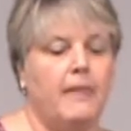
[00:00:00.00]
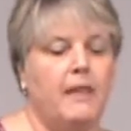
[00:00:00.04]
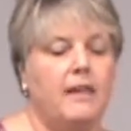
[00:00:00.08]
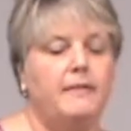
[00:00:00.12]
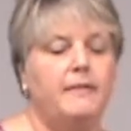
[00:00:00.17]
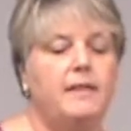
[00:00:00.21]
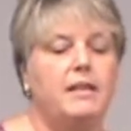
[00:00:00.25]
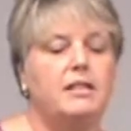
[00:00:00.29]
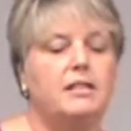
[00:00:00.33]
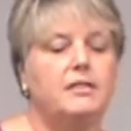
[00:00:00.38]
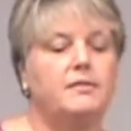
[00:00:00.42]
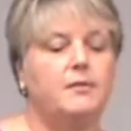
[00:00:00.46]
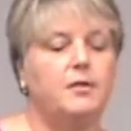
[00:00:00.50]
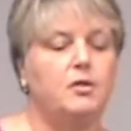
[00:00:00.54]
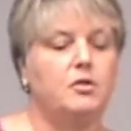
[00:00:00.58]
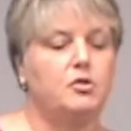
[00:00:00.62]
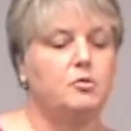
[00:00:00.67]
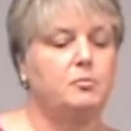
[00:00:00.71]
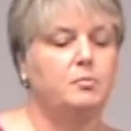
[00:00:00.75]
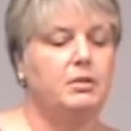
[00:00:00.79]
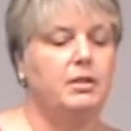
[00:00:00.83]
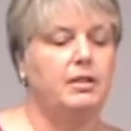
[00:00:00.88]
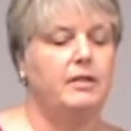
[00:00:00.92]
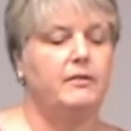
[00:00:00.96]
These folks
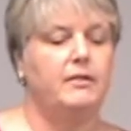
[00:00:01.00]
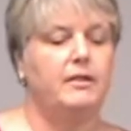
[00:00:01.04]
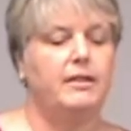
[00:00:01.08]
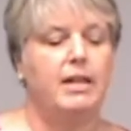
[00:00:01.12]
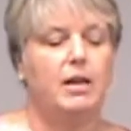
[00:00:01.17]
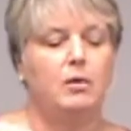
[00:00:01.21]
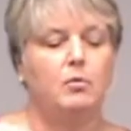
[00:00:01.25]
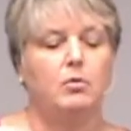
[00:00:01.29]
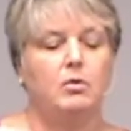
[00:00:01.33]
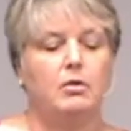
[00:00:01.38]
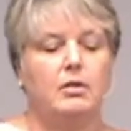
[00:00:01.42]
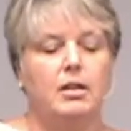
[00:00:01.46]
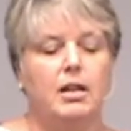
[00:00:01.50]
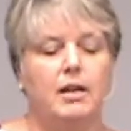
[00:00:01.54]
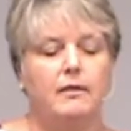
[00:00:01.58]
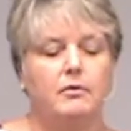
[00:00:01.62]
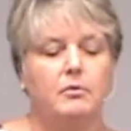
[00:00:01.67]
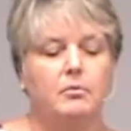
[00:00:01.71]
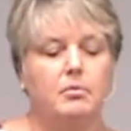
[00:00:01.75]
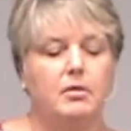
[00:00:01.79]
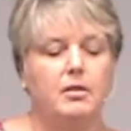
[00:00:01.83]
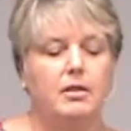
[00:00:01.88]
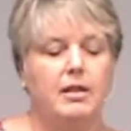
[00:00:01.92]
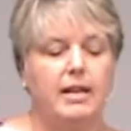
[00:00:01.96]
believed that they were
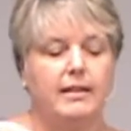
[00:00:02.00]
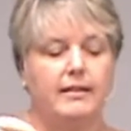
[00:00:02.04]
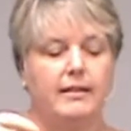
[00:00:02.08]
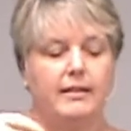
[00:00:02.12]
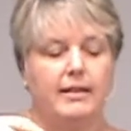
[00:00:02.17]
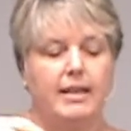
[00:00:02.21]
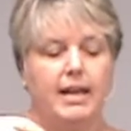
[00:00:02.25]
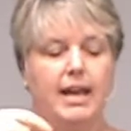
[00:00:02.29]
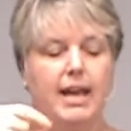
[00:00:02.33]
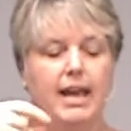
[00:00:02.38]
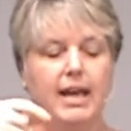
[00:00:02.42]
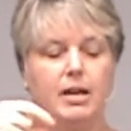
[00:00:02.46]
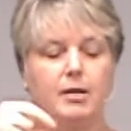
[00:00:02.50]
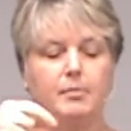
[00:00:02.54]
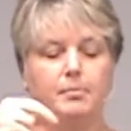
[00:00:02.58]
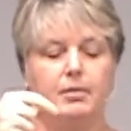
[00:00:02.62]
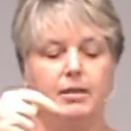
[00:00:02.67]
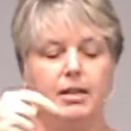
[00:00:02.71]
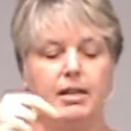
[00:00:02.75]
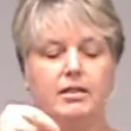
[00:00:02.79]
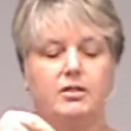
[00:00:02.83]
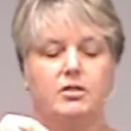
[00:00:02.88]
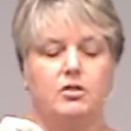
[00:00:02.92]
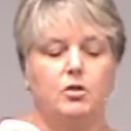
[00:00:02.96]
lovable and that they had a
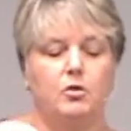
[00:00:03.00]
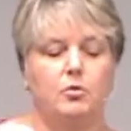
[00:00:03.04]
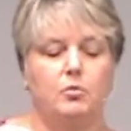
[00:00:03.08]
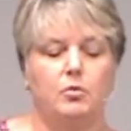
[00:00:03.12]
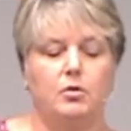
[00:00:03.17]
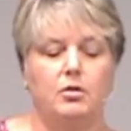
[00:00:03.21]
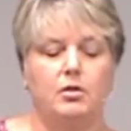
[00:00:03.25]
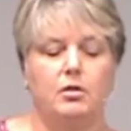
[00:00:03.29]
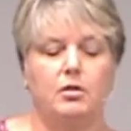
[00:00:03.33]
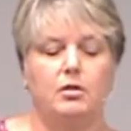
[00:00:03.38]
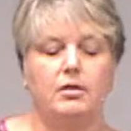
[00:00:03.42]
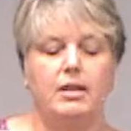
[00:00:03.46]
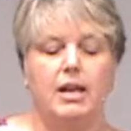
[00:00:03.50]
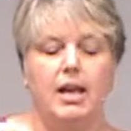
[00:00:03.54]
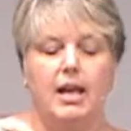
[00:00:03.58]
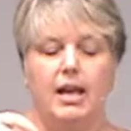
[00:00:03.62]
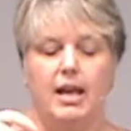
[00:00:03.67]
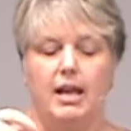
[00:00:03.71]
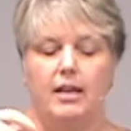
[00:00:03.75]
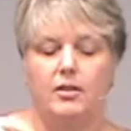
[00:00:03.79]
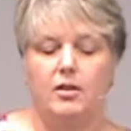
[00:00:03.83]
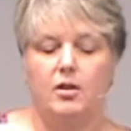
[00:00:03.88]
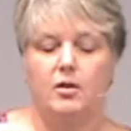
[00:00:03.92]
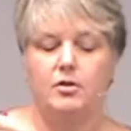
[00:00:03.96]
place in the world,
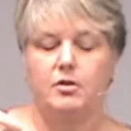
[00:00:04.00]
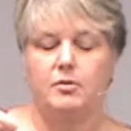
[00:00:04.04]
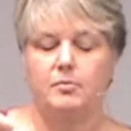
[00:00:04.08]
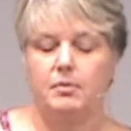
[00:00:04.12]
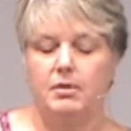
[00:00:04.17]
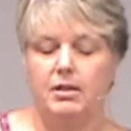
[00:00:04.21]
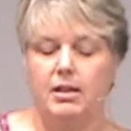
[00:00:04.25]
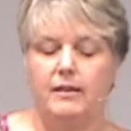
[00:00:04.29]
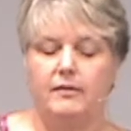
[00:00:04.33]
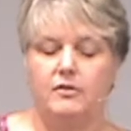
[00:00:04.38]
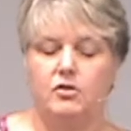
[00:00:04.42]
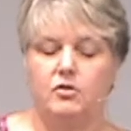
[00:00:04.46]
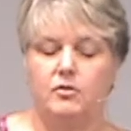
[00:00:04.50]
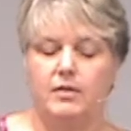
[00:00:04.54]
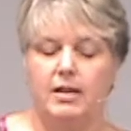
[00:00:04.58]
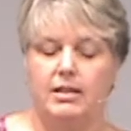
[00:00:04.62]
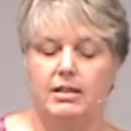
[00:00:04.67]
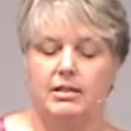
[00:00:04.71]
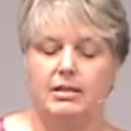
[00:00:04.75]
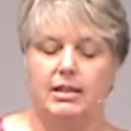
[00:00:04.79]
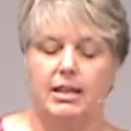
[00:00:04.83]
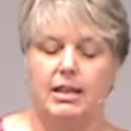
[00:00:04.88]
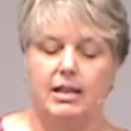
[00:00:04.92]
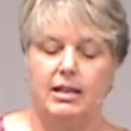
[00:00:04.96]
and those beliefs
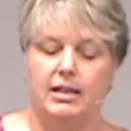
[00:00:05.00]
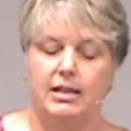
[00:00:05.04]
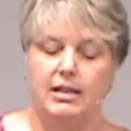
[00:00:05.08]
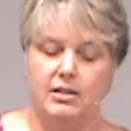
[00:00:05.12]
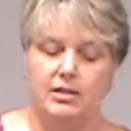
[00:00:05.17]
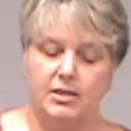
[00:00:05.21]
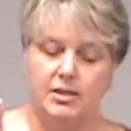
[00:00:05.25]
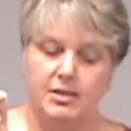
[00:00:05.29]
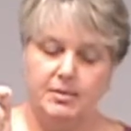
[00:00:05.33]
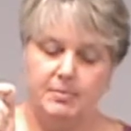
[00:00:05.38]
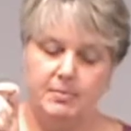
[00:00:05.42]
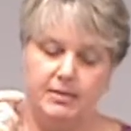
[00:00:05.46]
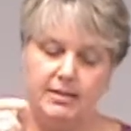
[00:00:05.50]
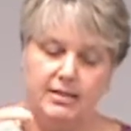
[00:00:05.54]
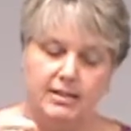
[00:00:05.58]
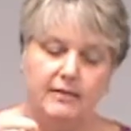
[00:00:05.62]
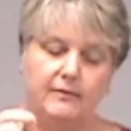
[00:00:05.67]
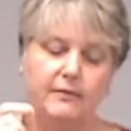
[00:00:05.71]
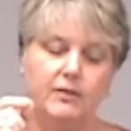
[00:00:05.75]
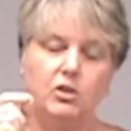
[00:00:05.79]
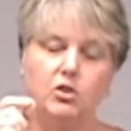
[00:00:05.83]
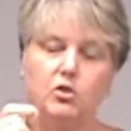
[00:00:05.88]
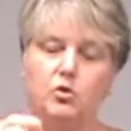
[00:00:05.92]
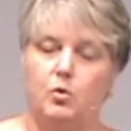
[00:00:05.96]
translated into
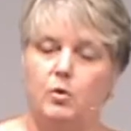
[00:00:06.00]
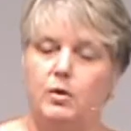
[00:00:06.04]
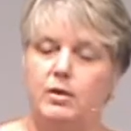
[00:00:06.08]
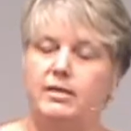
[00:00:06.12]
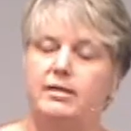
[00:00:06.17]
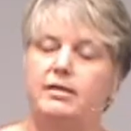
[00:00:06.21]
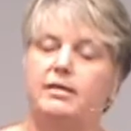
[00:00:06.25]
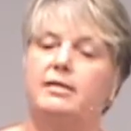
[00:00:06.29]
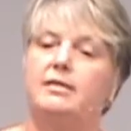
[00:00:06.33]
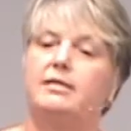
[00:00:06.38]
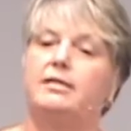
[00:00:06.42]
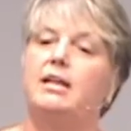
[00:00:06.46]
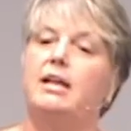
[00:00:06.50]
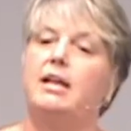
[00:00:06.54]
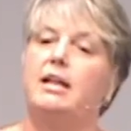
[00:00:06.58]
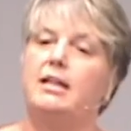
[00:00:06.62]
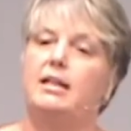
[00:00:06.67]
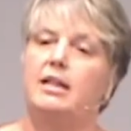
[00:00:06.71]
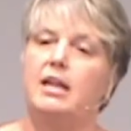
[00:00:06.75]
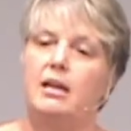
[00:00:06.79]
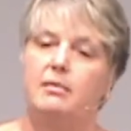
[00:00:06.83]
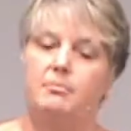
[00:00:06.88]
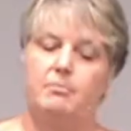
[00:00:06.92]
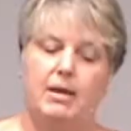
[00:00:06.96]
specific choices
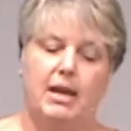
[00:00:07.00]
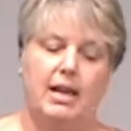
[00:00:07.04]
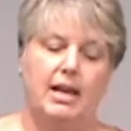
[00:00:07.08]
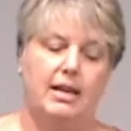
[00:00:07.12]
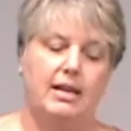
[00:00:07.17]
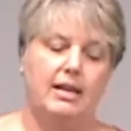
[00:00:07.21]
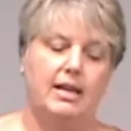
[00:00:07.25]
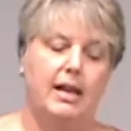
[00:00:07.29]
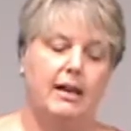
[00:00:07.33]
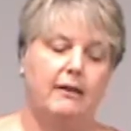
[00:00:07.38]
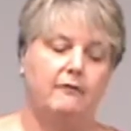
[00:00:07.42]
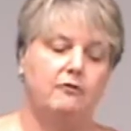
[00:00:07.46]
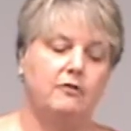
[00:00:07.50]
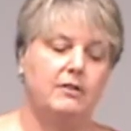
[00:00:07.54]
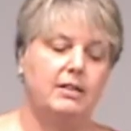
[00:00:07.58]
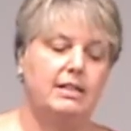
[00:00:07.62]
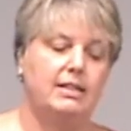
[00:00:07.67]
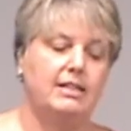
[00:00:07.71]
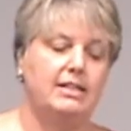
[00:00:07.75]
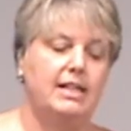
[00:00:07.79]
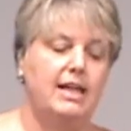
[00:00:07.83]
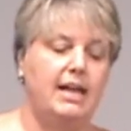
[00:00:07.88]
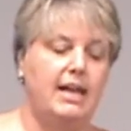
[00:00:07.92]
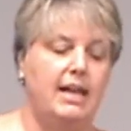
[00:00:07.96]
they made every
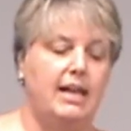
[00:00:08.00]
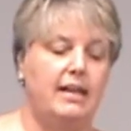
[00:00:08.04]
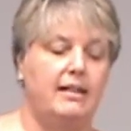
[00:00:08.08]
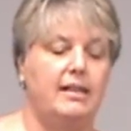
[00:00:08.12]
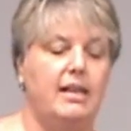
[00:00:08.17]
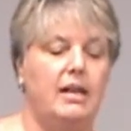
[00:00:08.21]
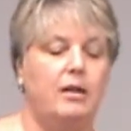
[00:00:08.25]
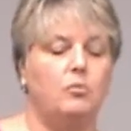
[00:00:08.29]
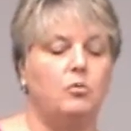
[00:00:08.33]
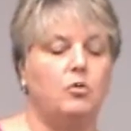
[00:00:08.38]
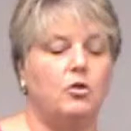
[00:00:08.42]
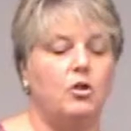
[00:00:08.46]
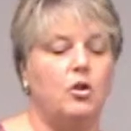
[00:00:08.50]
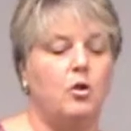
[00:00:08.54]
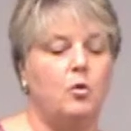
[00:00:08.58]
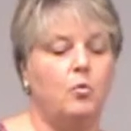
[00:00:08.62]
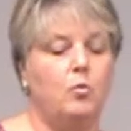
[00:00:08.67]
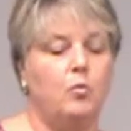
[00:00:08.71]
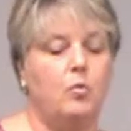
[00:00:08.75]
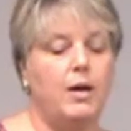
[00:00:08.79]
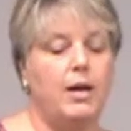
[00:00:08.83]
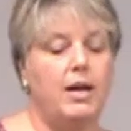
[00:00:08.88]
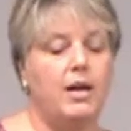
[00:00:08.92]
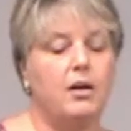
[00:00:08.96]
day. They were
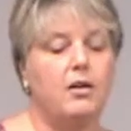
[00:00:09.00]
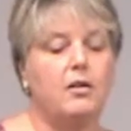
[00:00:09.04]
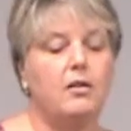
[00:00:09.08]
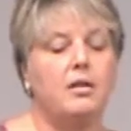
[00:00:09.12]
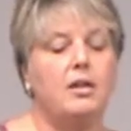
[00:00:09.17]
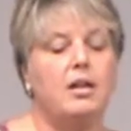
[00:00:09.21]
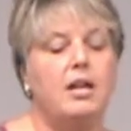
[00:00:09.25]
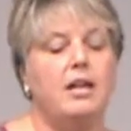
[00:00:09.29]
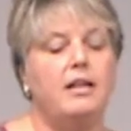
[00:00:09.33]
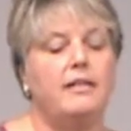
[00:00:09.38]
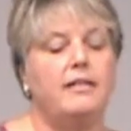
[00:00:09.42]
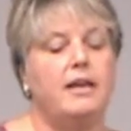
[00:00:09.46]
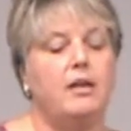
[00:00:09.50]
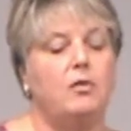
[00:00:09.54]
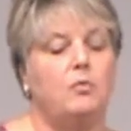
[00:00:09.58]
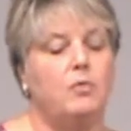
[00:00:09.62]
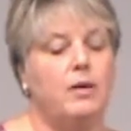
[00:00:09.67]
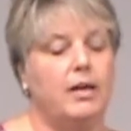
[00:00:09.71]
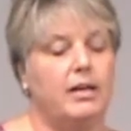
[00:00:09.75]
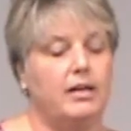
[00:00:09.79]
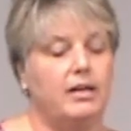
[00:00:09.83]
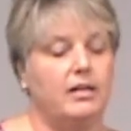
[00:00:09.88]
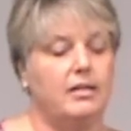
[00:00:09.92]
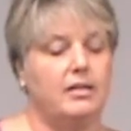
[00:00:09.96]
aware, they
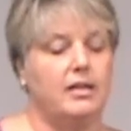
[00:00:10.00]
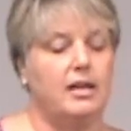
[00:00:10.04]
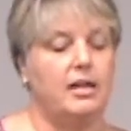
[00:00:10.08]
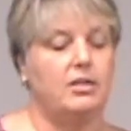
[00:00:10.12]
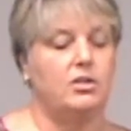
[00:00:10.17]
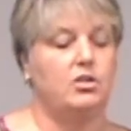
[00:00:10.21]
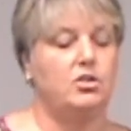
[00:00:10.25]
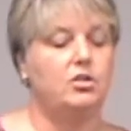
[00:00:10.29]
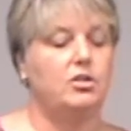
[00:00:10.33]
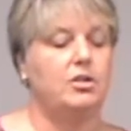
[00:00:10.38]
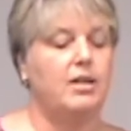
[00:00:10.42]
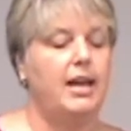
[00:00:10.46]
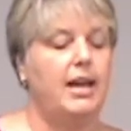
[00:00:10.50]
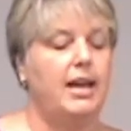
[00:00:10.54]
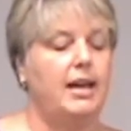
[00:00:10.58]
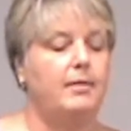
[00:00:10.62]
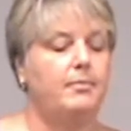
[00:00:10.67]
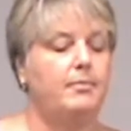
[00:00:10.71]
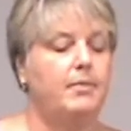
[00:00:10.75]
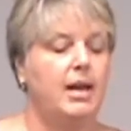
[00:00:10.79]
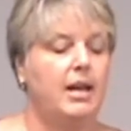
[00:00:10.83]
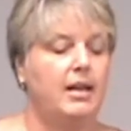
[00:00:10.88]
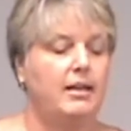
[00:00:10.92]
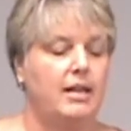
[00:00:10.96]
recognized shame,
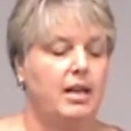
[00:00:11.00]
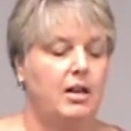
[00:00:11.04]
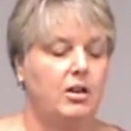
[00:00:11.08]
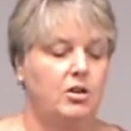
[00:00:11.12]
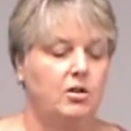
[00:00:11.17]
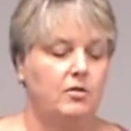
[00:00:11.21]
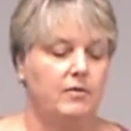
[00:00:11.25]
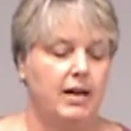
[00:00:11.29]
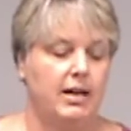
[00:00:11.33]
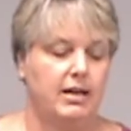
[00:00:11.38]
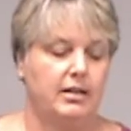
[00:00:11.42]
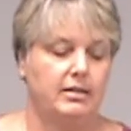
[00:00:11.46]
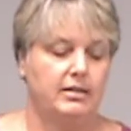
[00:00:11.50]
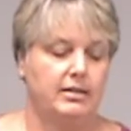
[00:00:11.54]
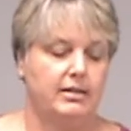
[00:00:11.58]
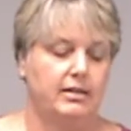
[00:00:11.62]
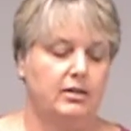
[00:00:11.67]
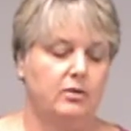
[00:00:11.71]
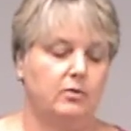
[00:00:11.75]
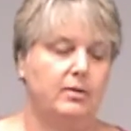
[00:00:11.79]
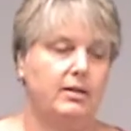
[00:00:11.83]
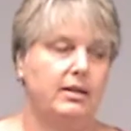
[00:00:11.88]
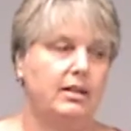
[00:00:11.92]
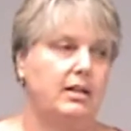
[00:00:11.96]
and they knew how to
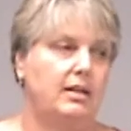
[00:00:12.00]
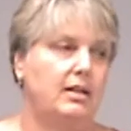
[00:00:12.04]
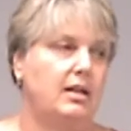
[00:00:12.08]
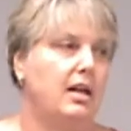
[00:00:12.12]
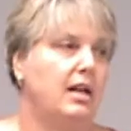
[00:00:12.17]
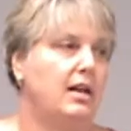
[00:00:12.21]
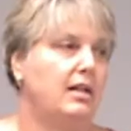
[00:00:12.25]
deal with it.